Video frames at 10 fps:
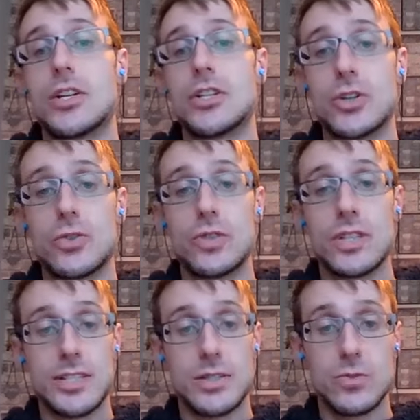
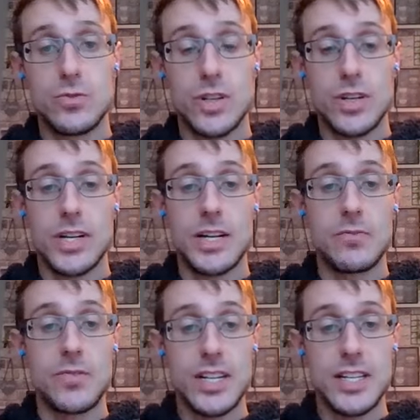gold, silver,
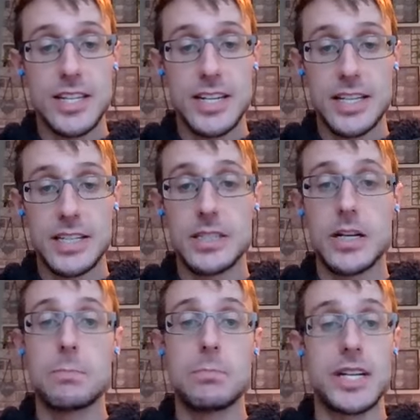investing,
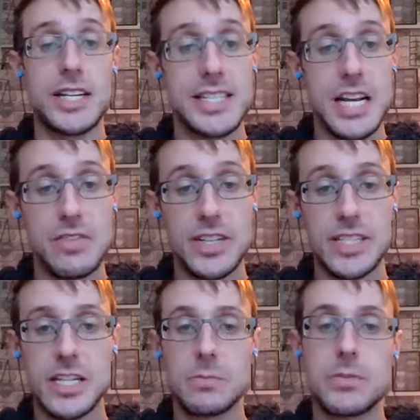money saving
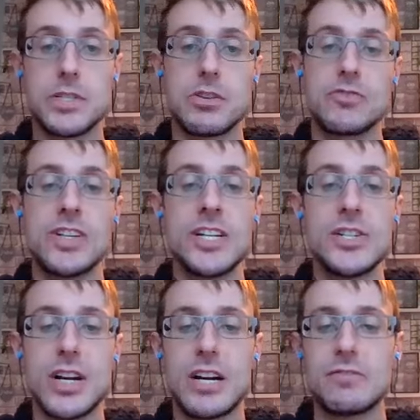tips. So I really
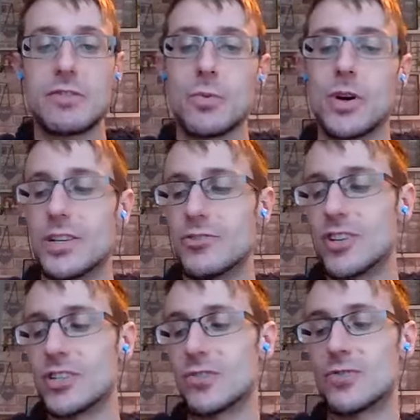do have a wide
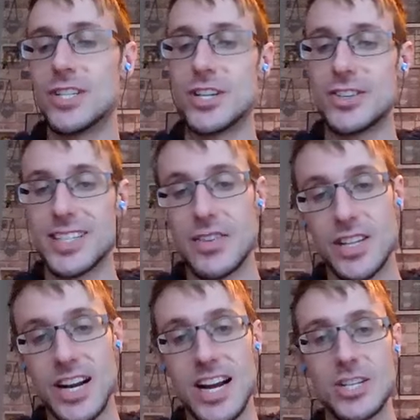range of videos out
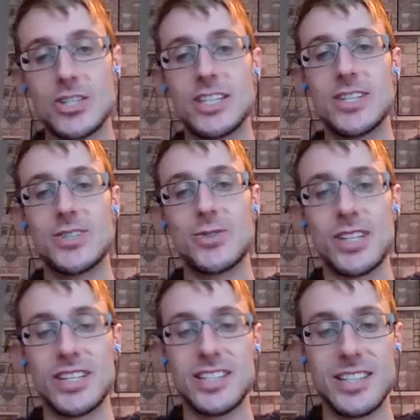there actually
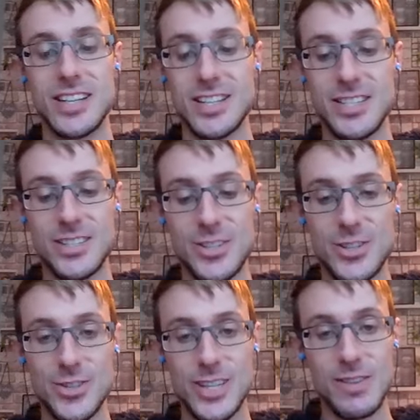to to
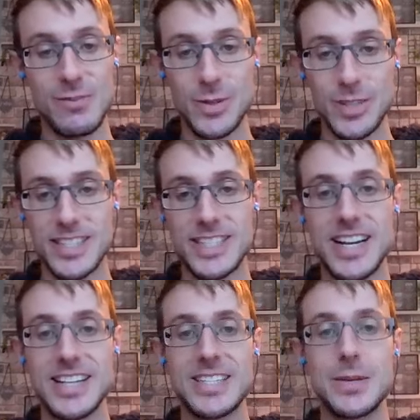suit everyone's
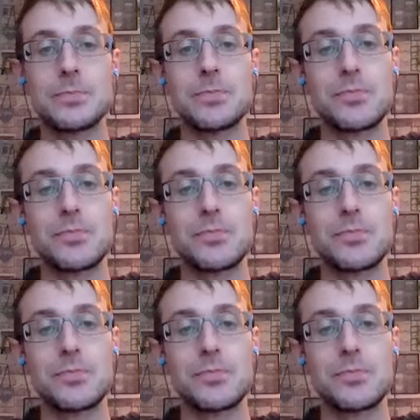taste.